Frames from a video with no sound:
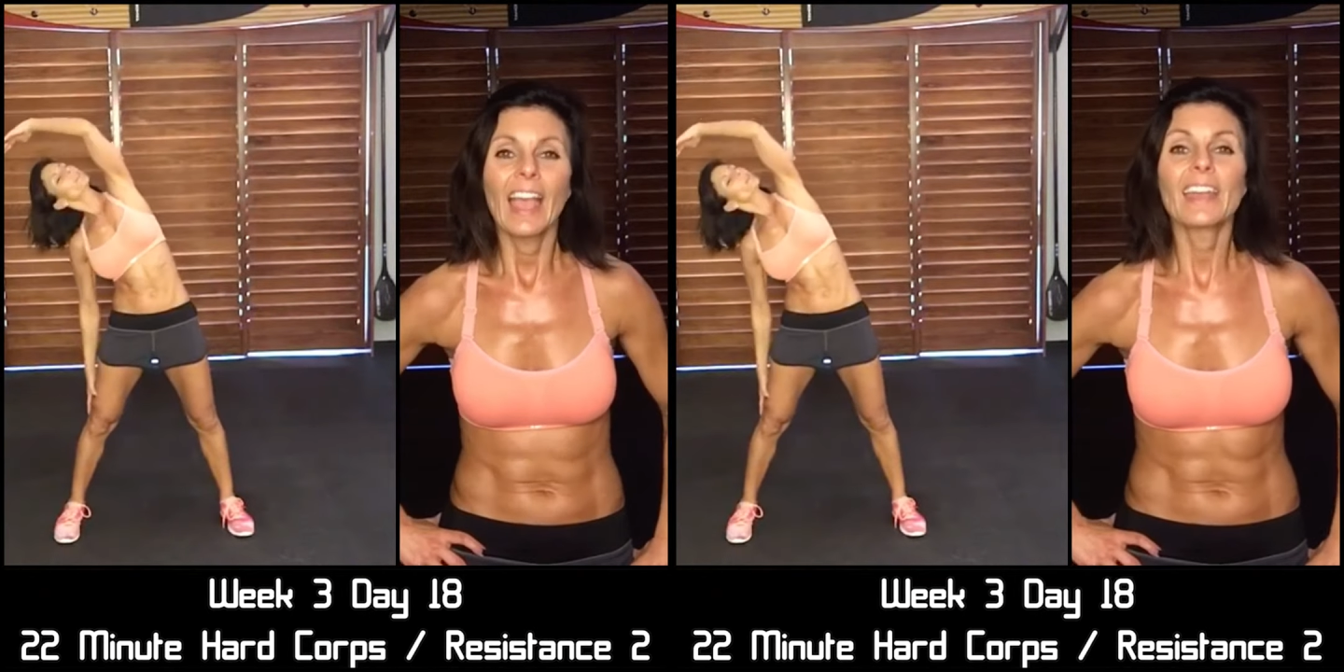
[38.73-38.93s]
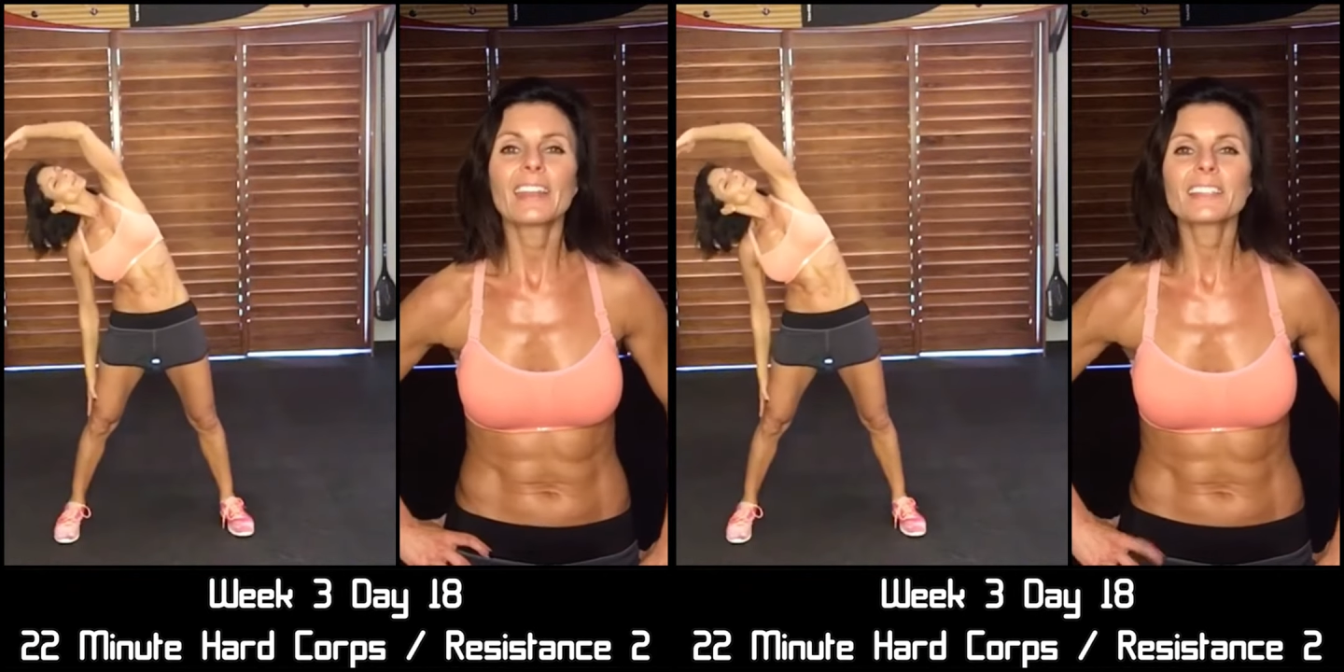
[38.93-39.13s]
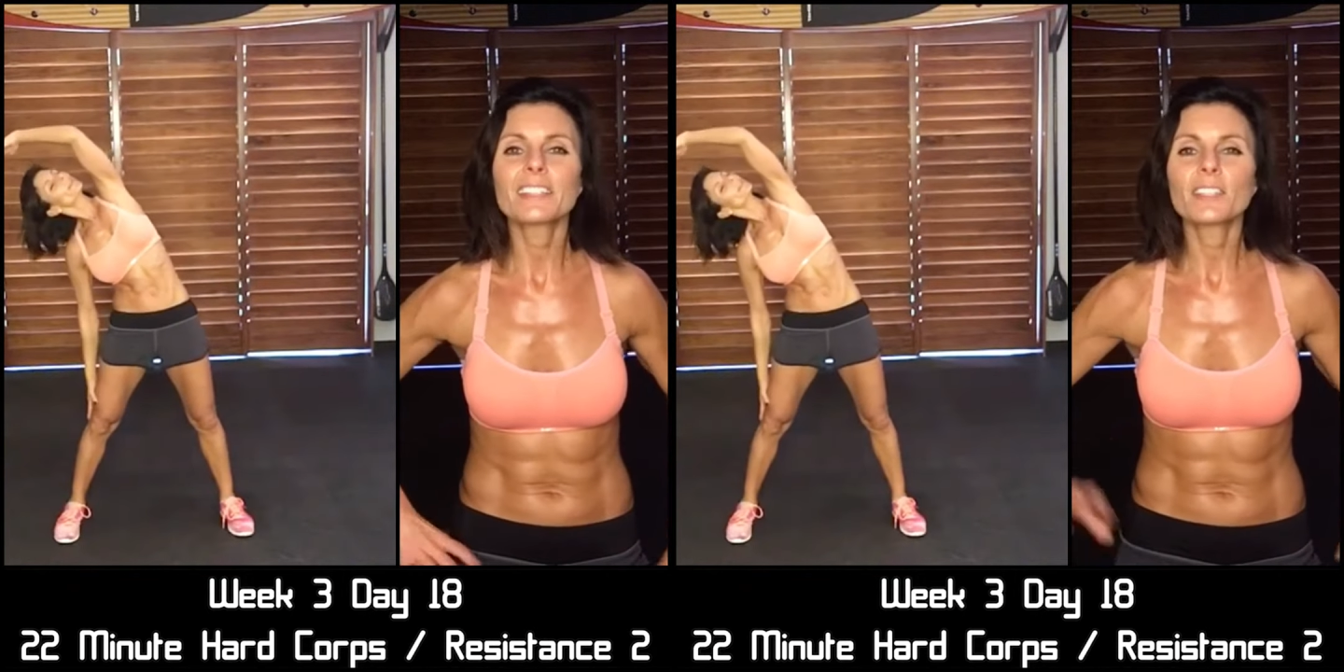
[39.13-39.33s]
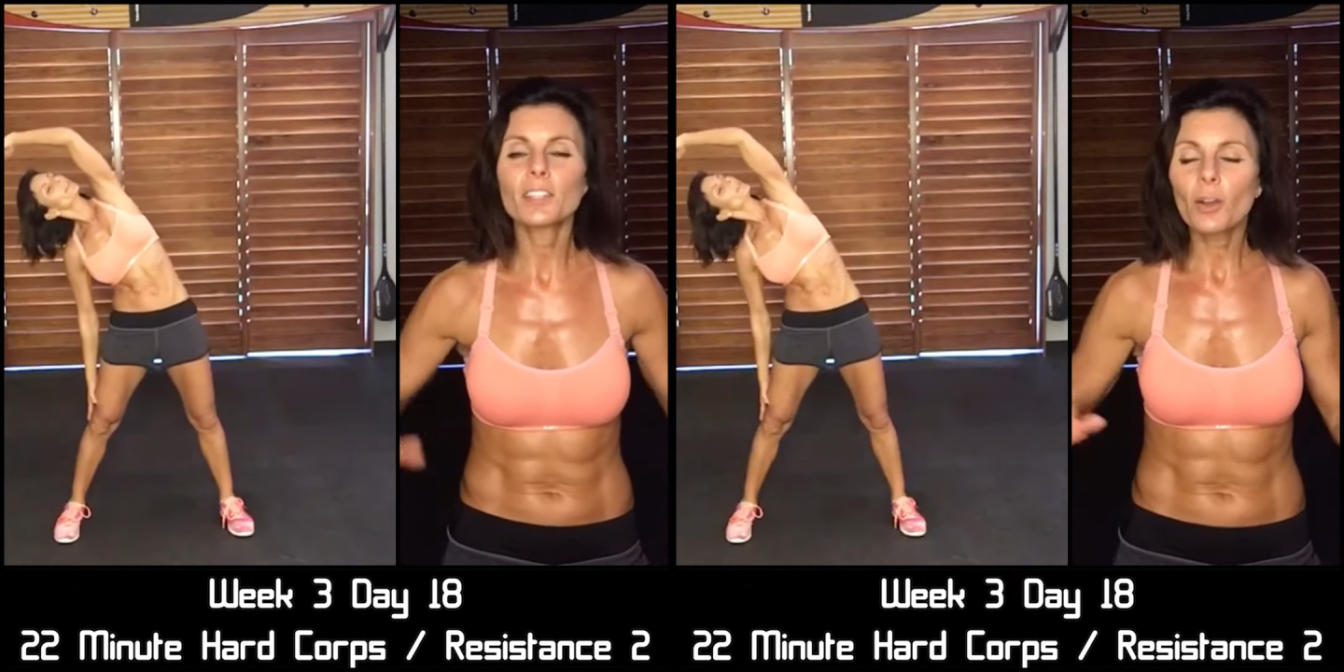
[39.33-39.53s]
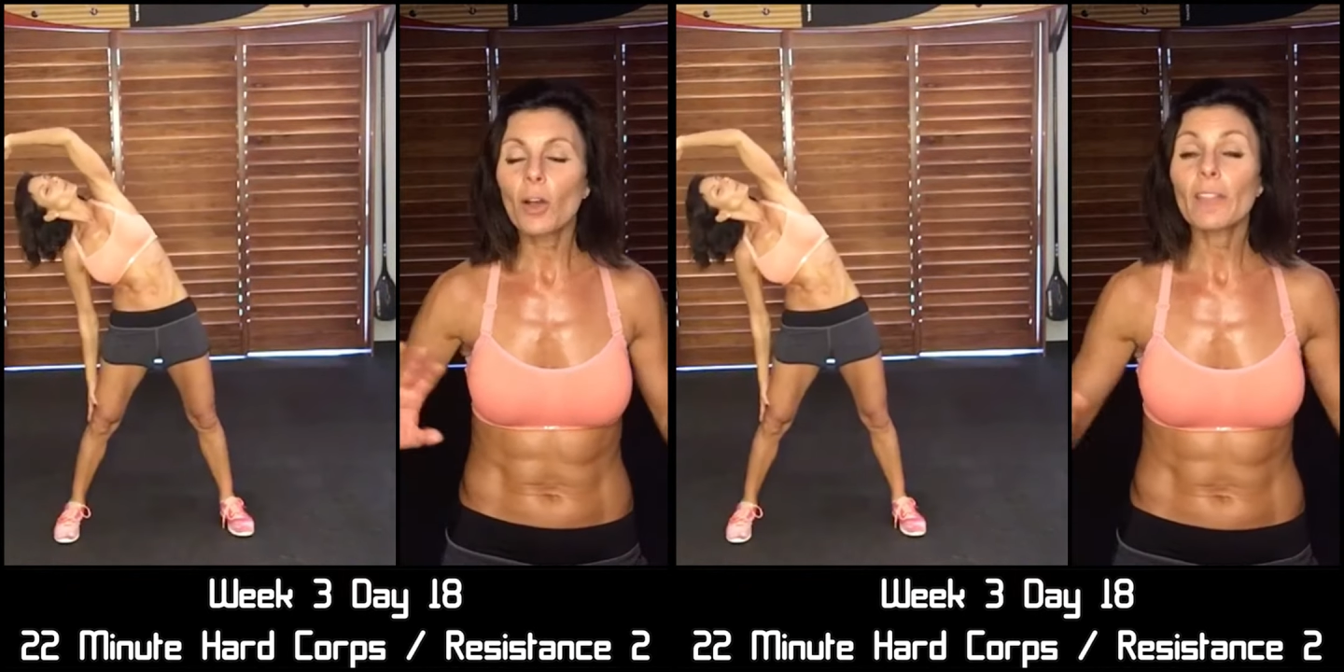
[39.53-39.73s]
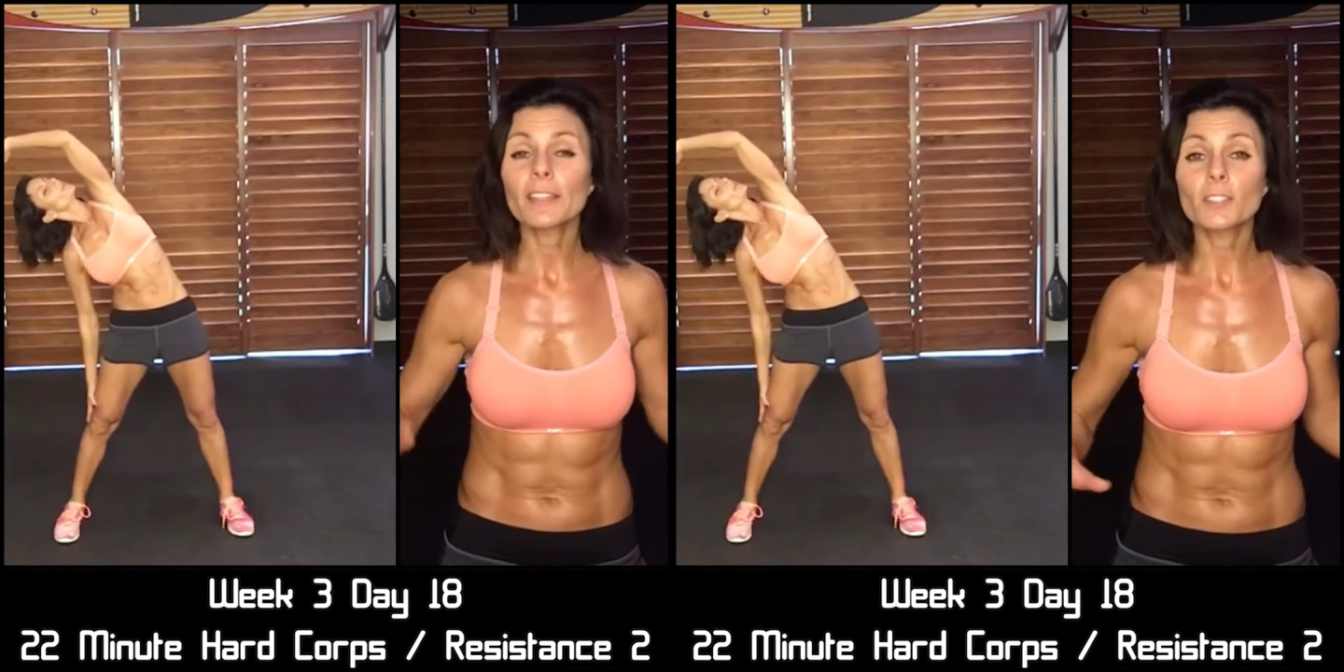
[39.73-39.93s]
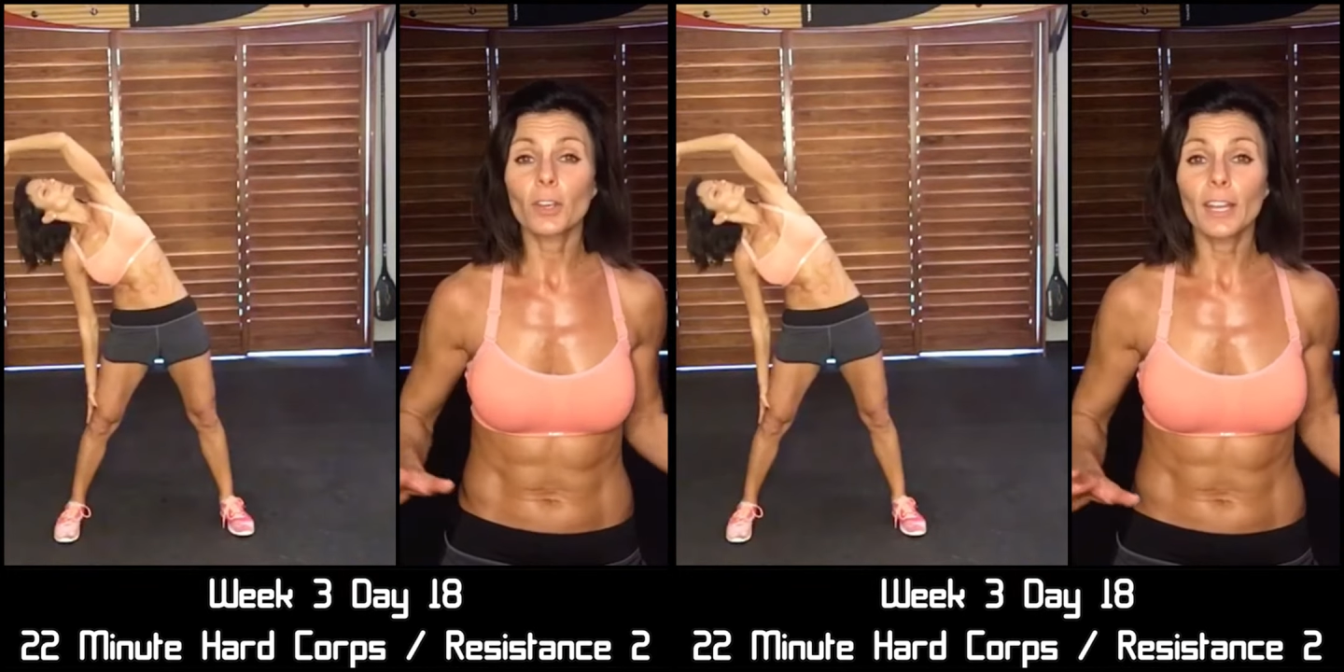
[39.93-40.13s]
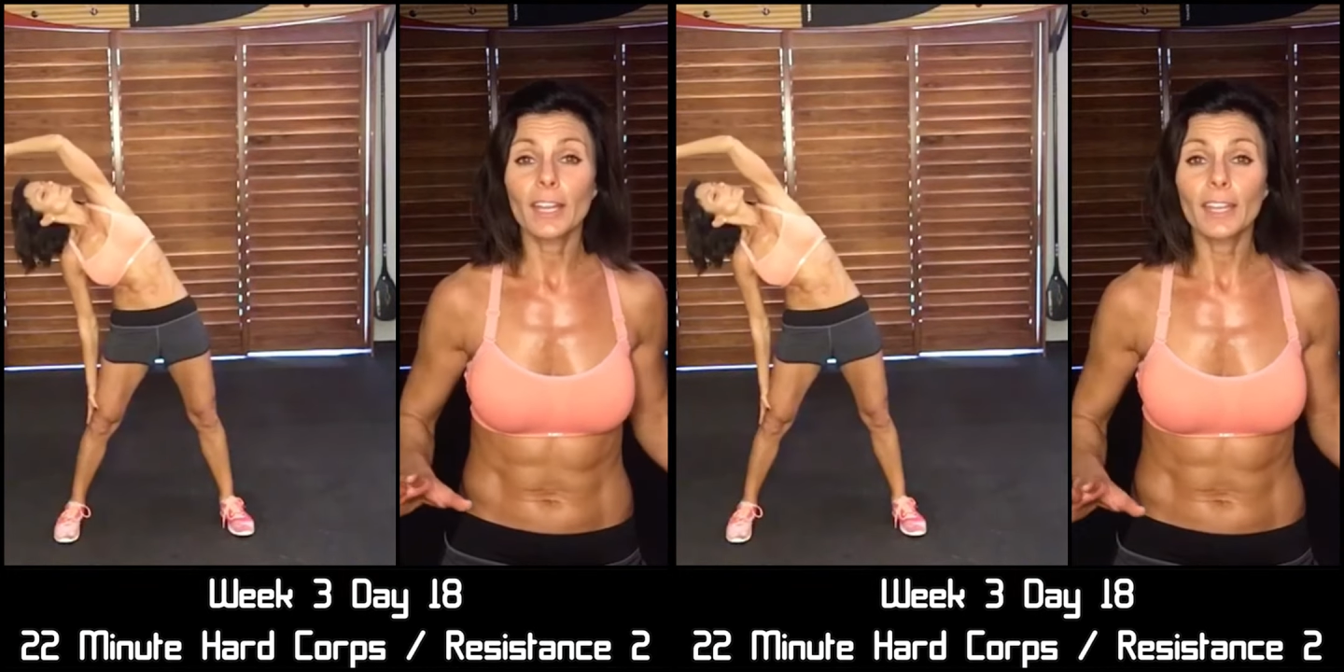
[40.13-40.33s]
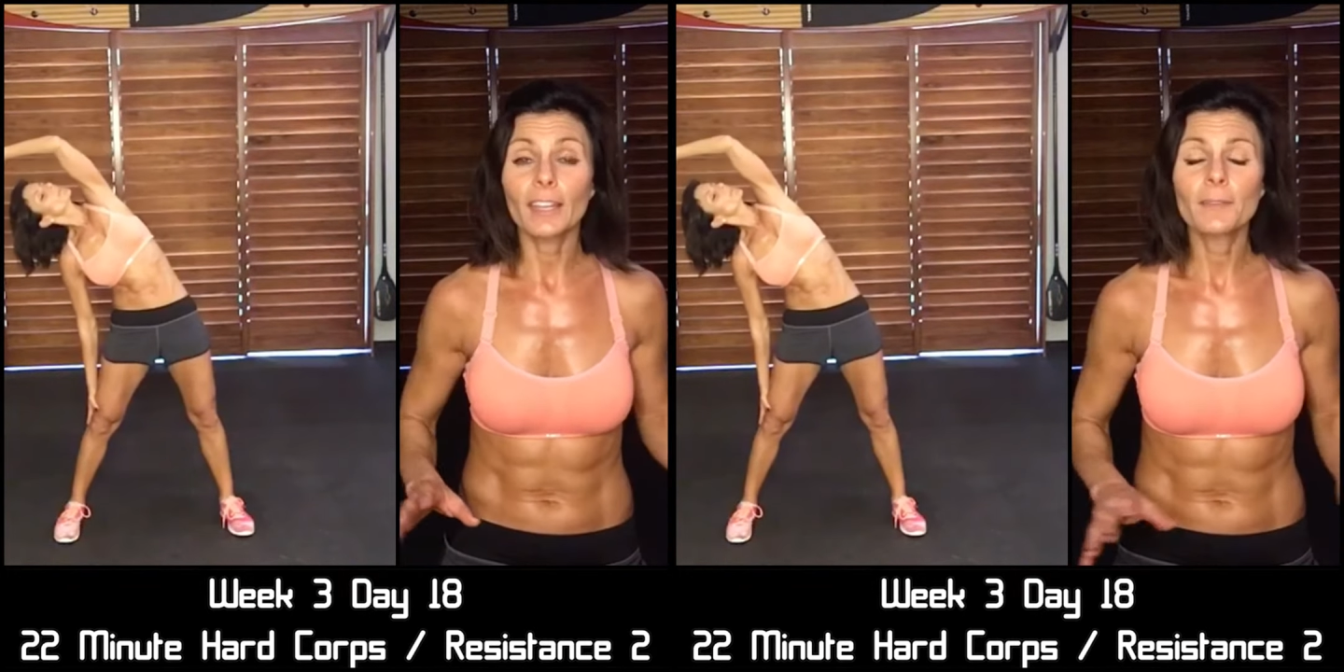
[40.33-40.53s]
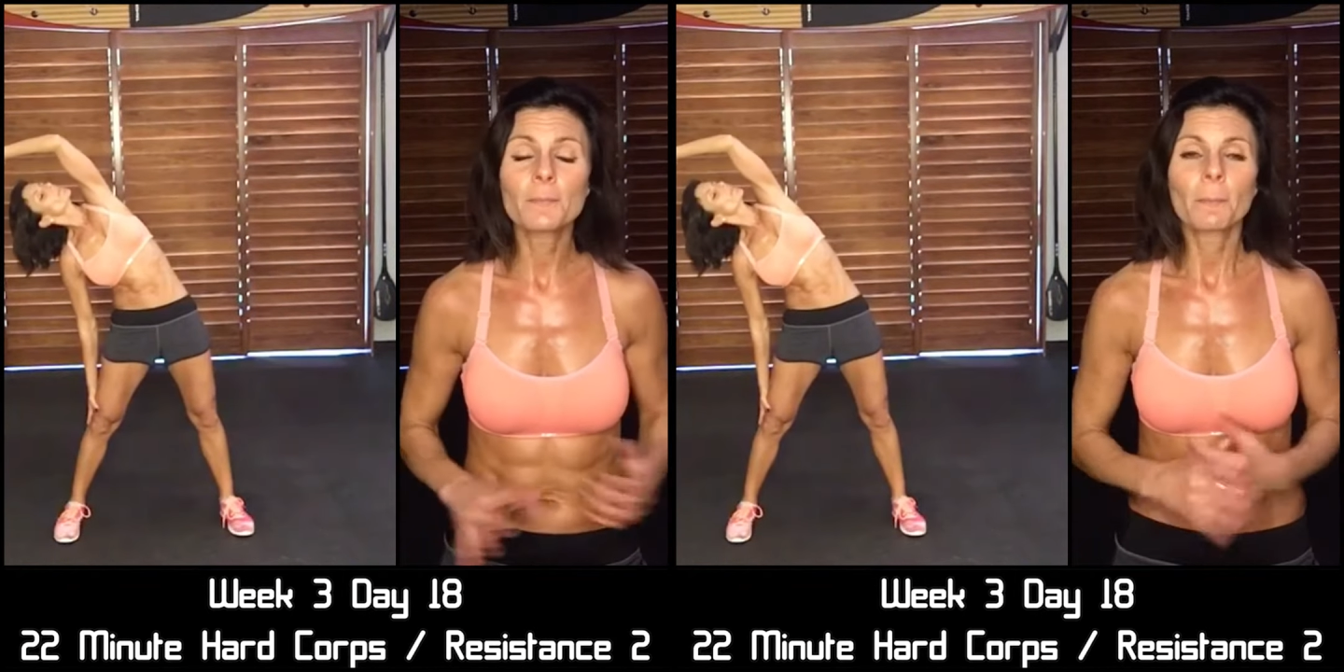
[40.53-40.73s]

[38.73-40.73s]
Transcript: And I said, you know, oh, that's a great idea.